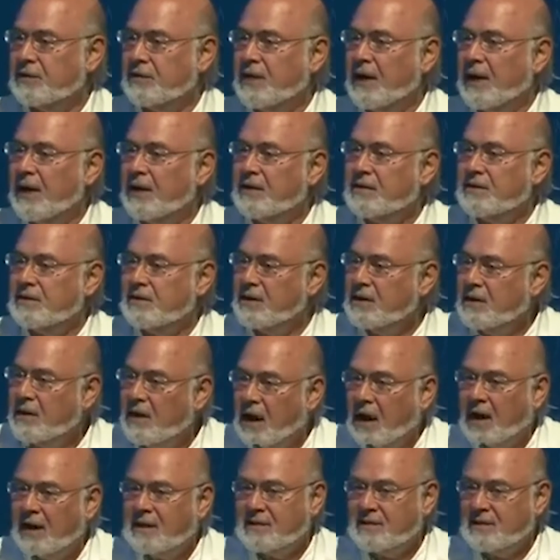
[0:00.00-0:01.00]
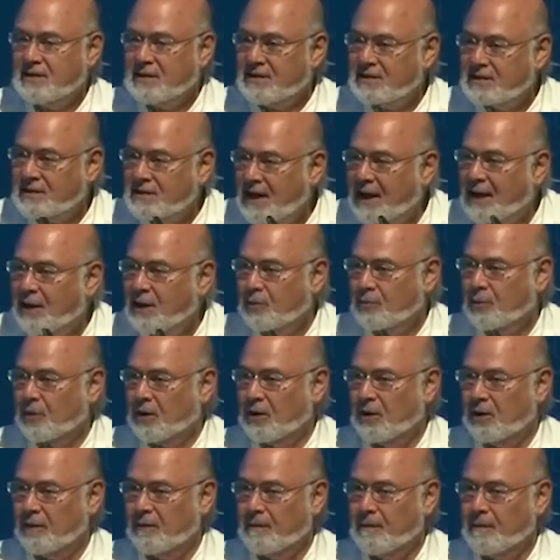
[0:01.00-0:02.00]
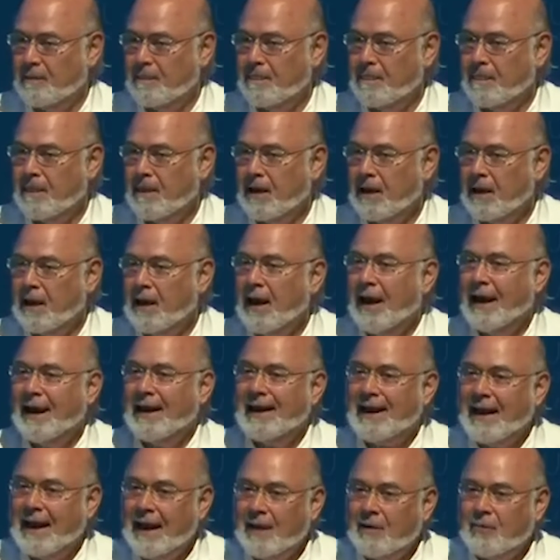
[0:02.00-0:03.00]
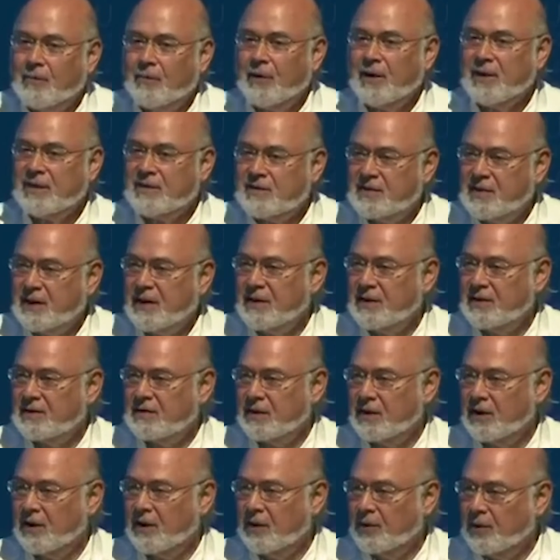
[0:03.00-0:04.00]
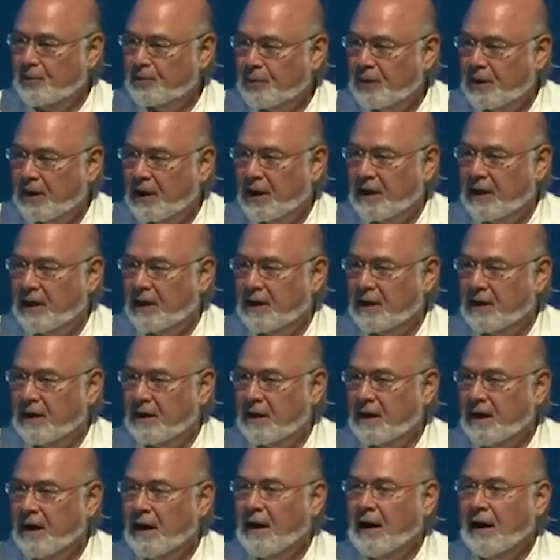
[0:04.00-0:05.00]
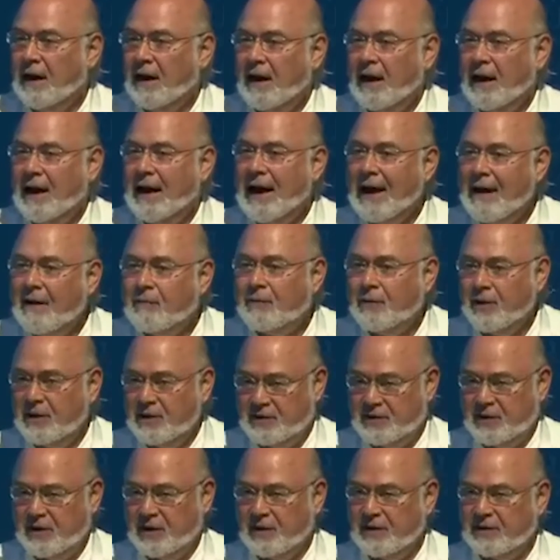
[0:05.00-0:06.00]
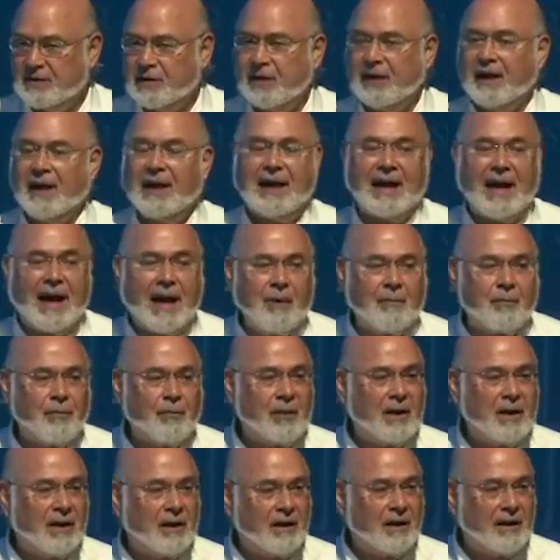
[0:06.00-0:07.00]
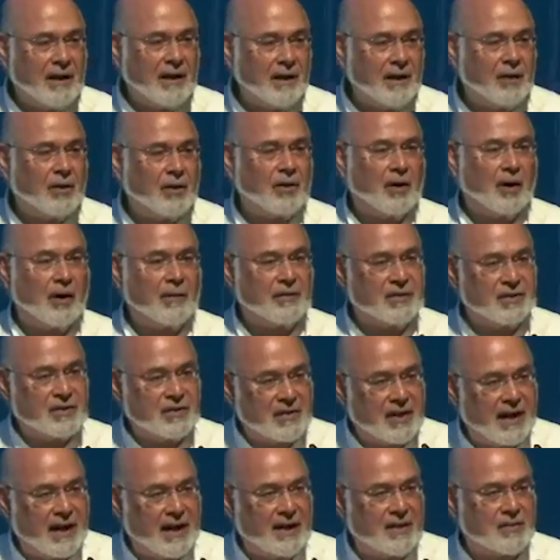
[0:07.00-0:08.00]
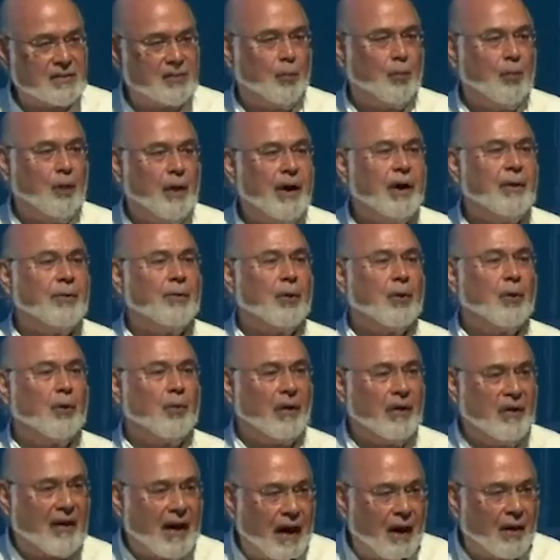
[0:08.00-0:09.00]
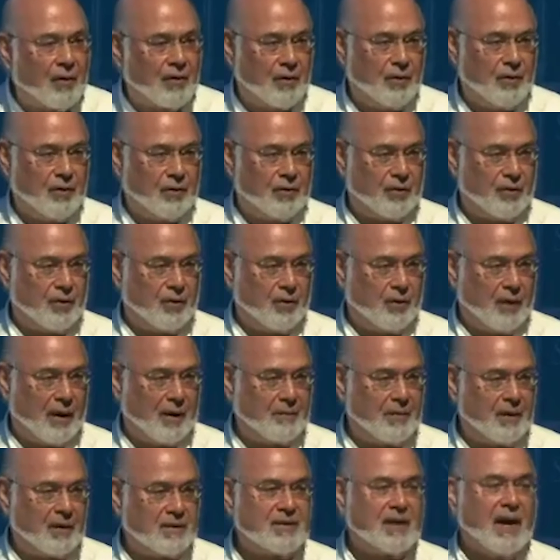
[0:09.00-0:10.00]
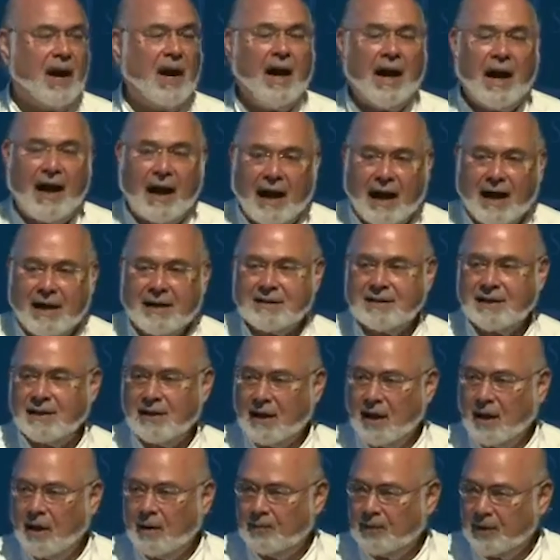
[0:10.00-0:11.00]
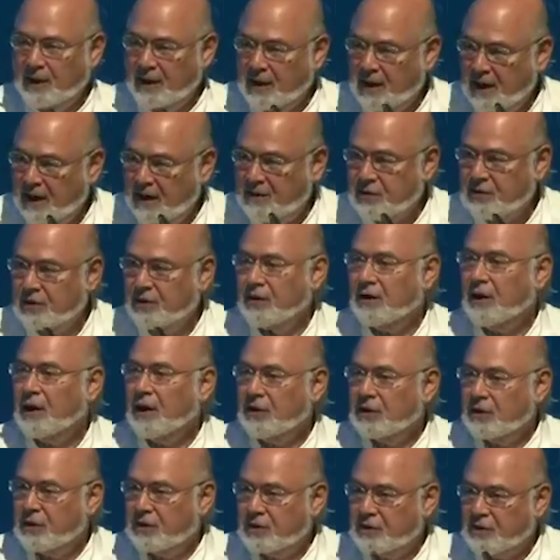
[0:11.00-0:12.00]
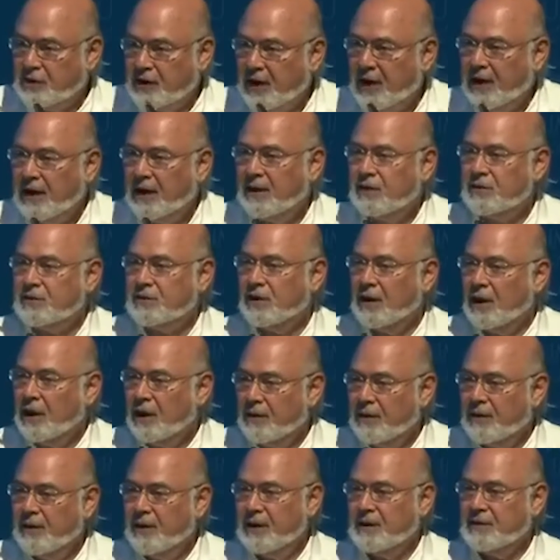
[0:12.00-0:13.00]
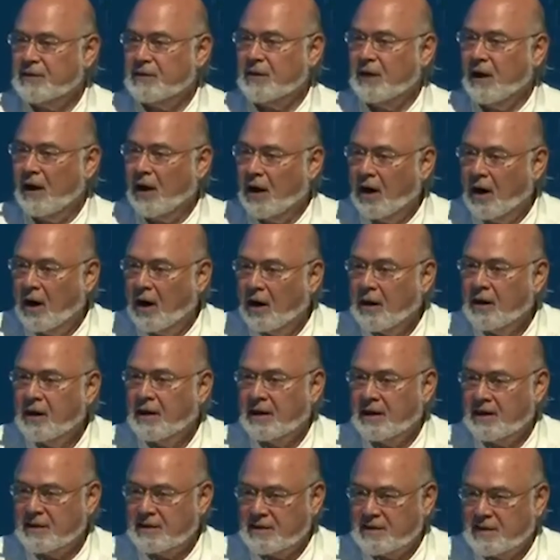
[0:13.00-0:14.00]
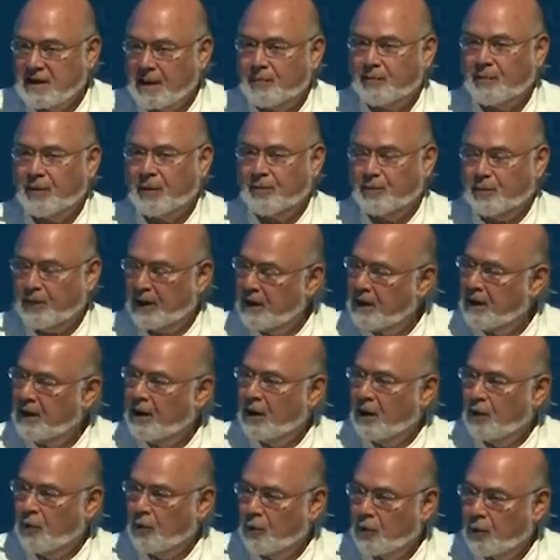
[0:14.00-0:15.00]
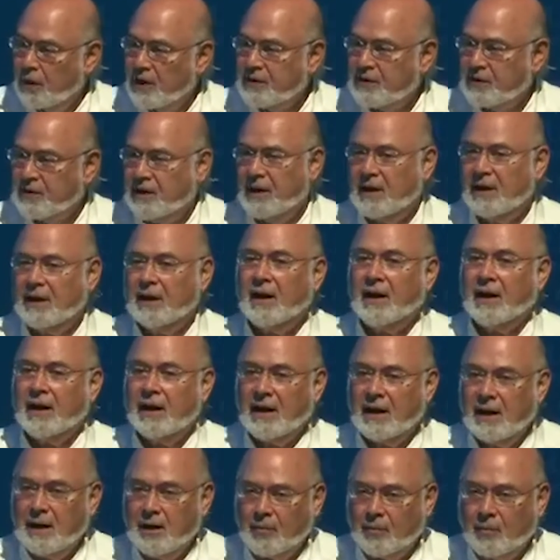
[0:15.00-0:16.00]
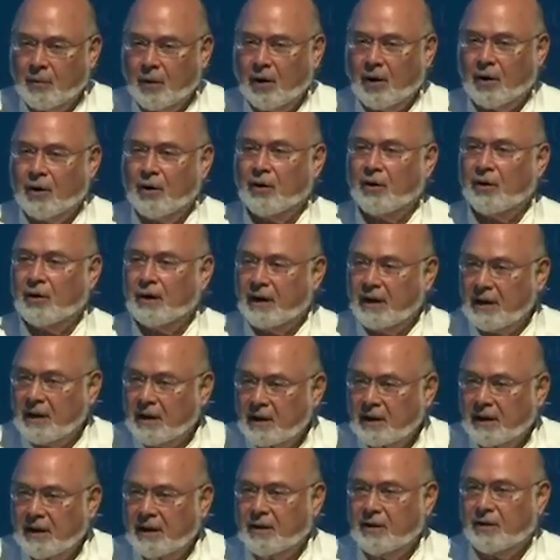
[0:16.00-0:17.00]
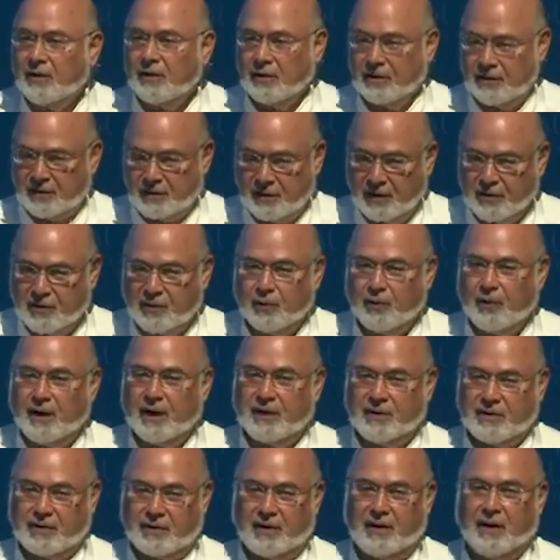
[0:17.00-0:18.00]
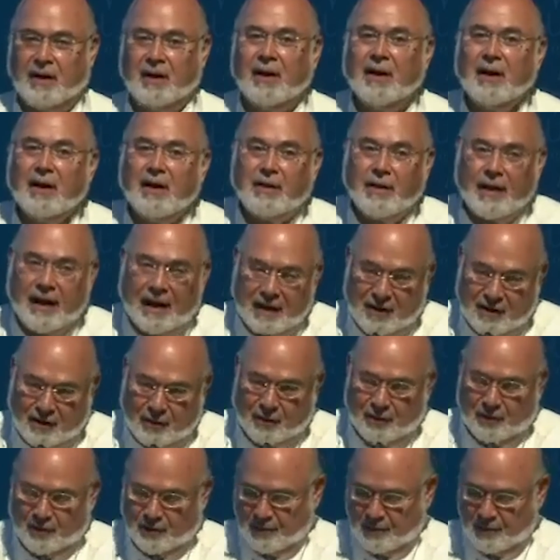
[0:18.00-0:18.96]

That is not sustainable. And every citizen on the planet, every citizen and every leader of states with or without nuclear weapons has an obligation to change this unacceptably risky, immoral, illegal situation. Thank you.